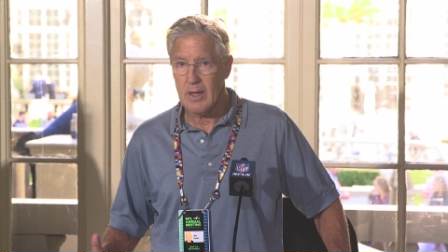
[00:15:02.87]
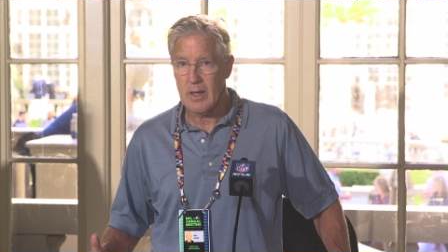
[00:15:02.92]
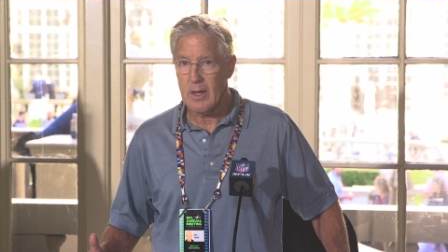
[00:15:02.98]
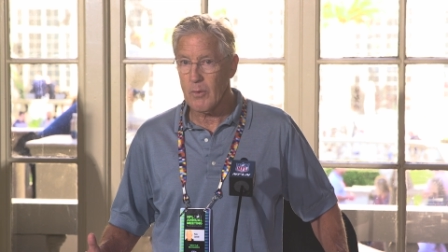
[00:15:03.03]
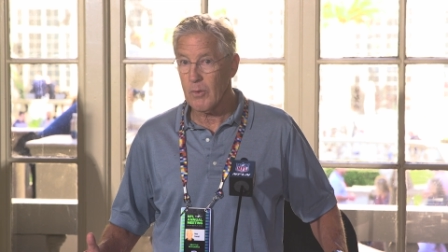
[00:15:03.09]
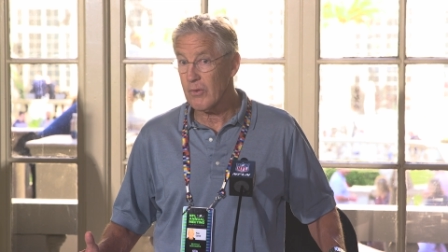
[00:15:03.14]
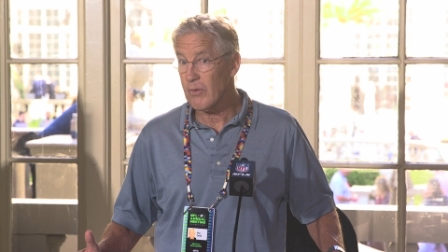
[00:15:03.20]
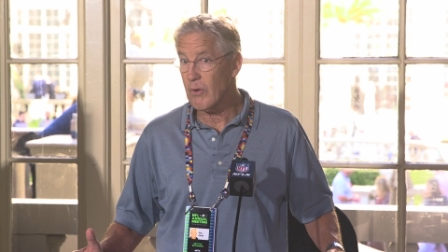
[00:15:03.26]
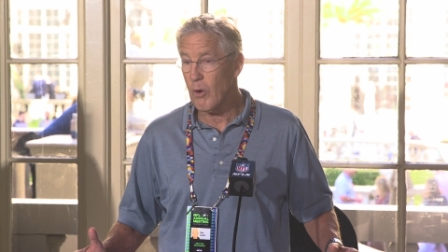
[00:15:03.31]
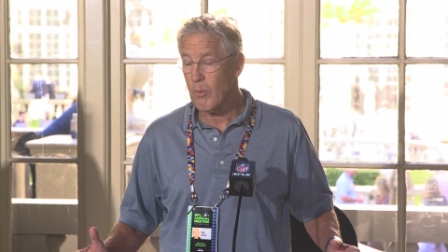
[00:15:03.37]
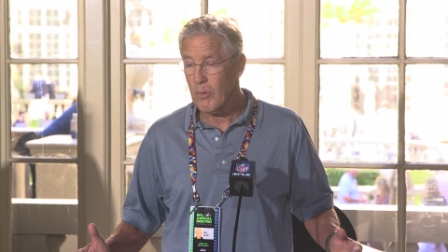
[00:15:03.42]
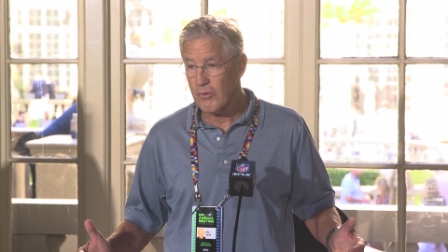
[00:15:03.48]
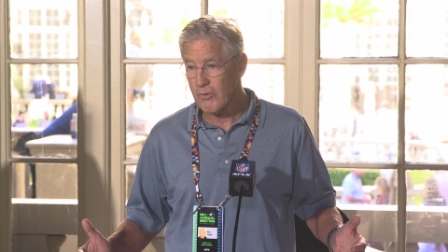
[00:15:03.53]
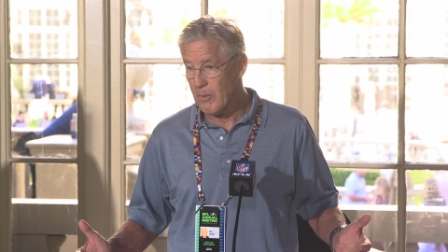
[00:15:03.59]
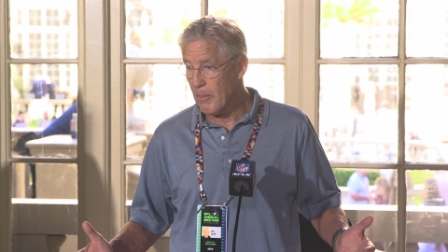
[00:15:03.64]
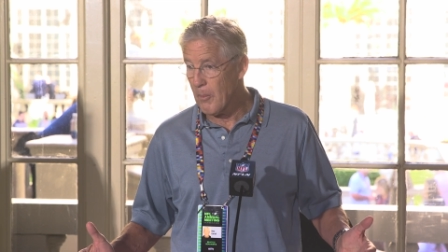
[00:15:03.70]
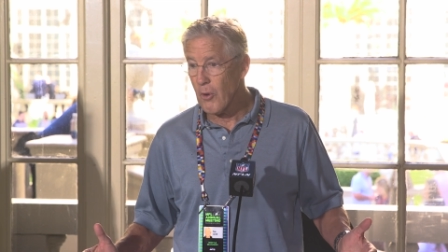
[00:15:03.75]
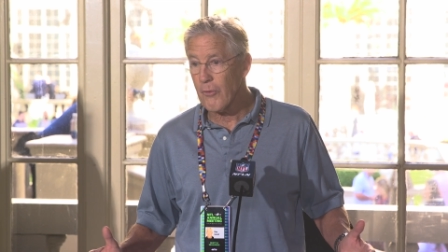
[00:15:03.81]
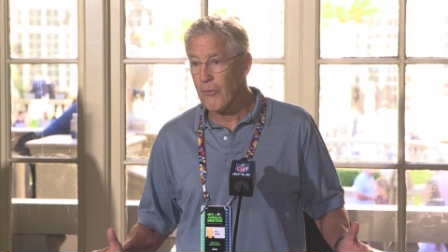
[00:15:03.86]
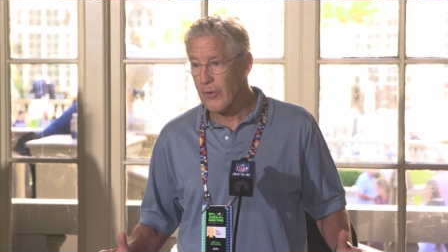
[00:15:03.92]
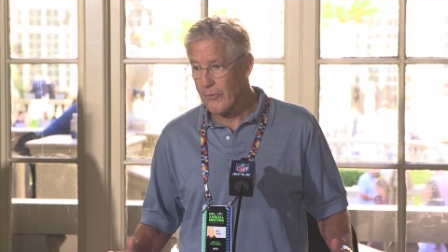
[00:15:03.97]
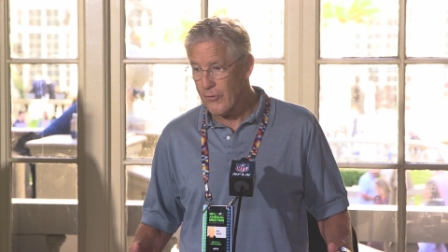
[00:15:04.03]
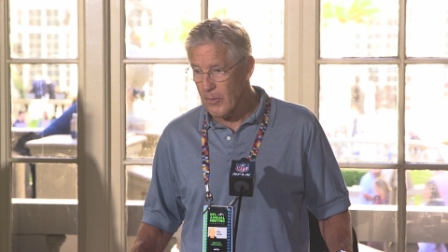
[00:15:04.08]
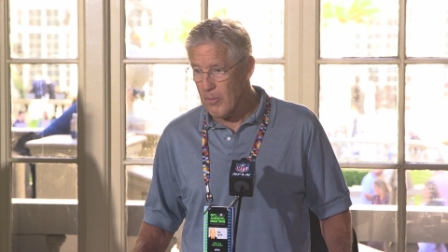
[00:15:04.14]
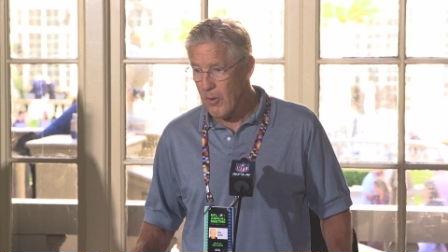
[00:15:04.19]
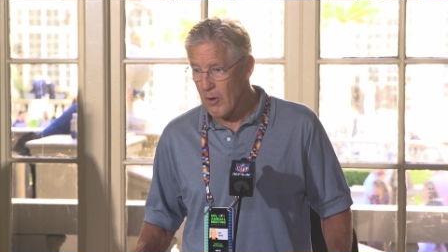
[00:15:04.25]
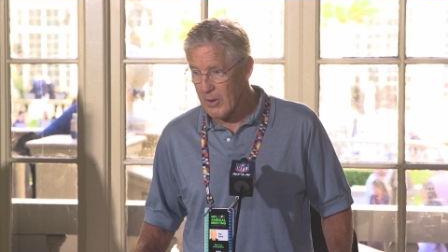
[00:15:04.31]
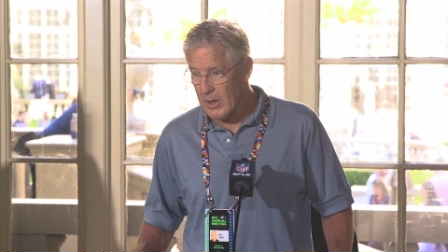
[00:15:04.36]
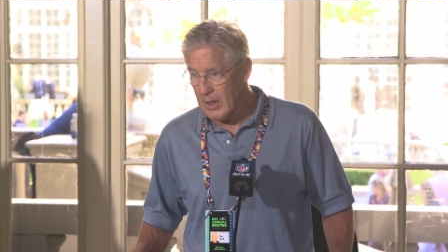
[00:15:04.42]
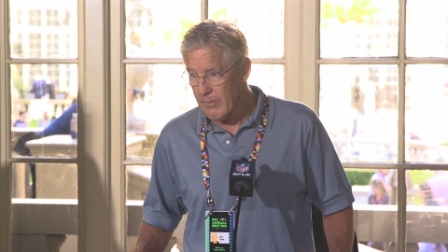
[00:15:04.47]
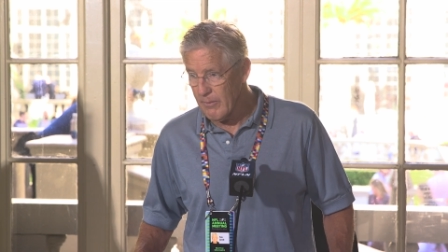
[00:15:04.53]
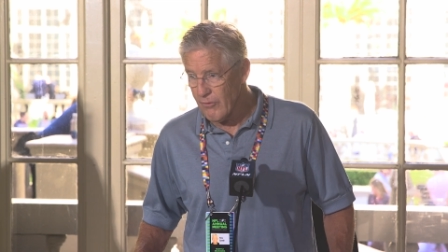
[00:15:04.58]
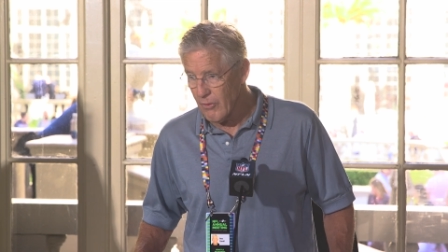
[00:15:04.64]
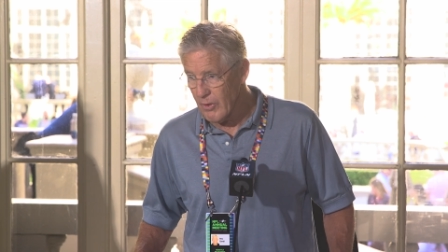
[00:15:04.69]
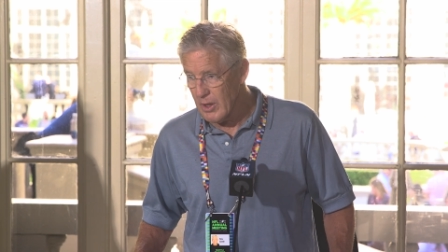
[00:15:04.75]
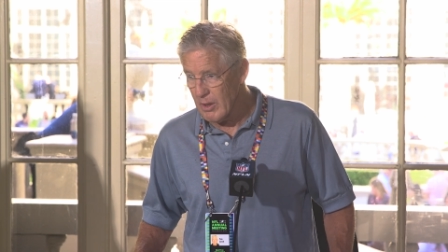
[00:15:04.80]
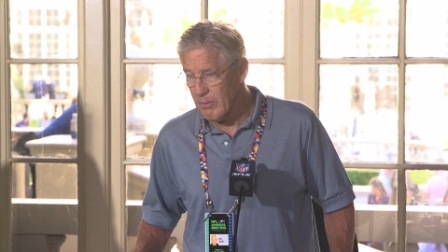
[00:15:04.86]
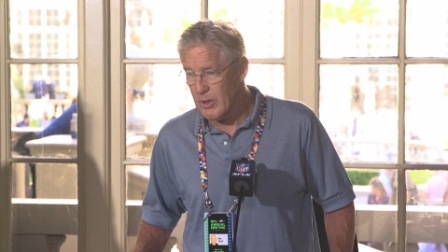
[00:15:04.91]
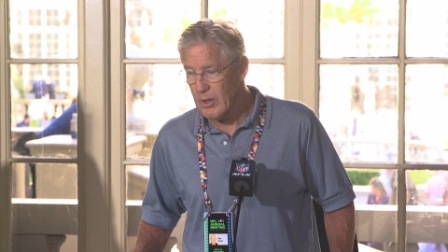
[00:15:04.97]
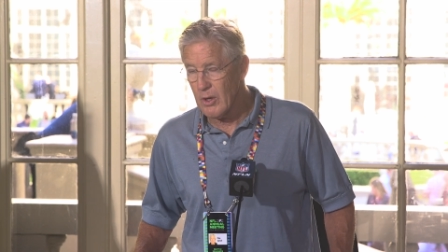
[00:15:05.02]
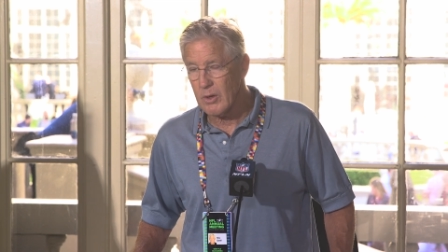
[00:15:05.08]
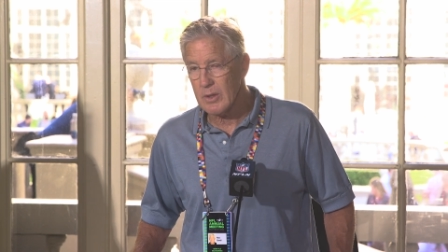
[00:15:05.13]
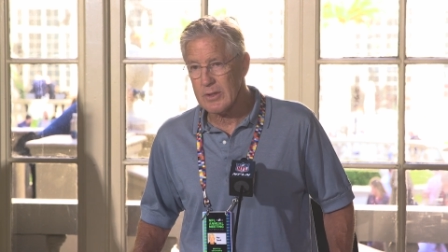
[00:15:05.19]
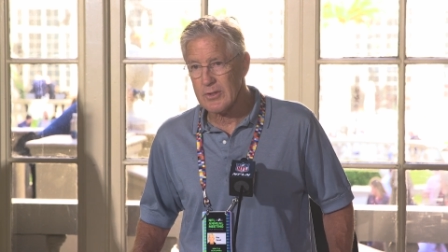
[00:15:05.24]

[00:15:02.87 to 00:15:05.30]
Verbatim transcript: it was almost a perfect football game for him, you know.